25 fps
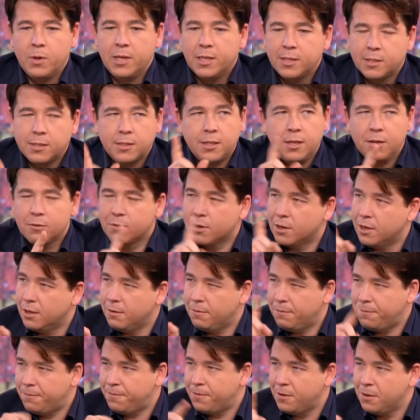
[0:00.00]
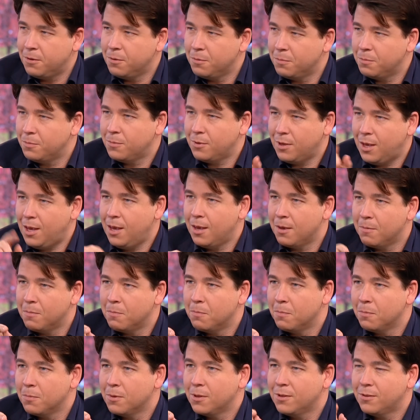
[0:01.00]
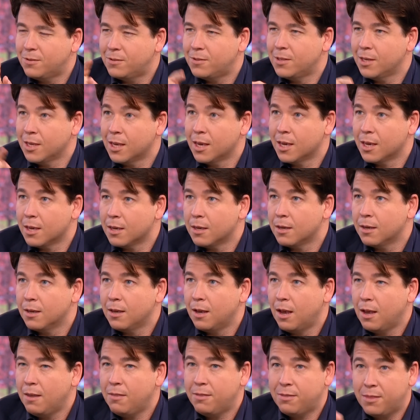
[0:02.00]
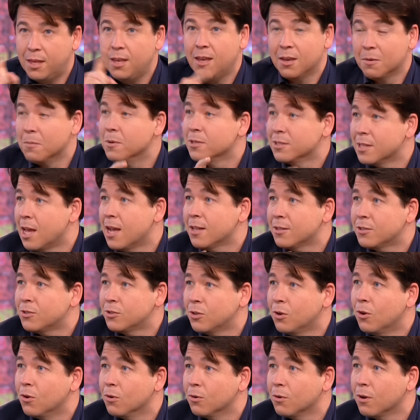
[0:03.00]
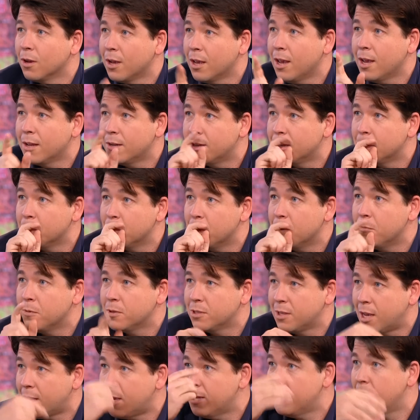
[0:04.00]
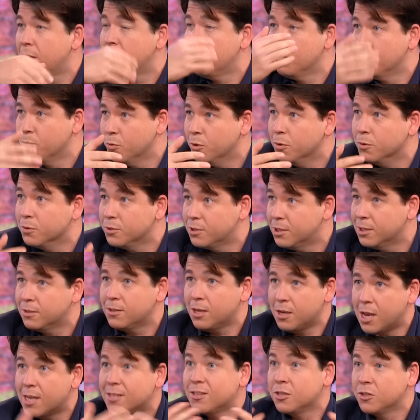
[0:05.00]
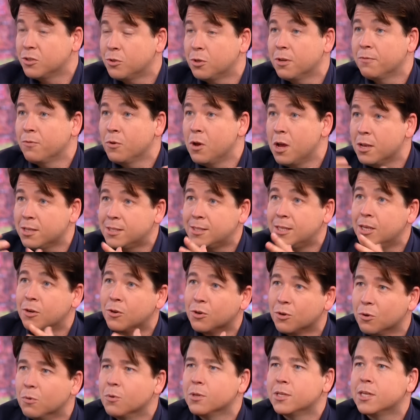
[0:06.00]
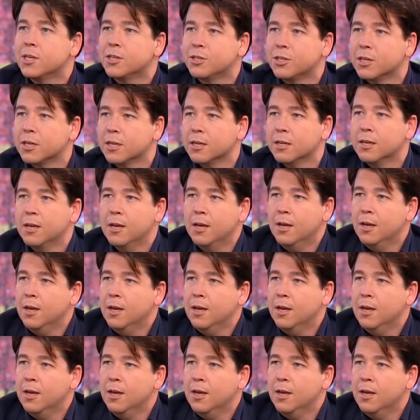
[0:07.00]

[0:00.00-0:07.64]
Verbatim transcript: we secretly filmed him singing, I think it was that song. I had him, it was like another ruse, as a sort of a secret audition.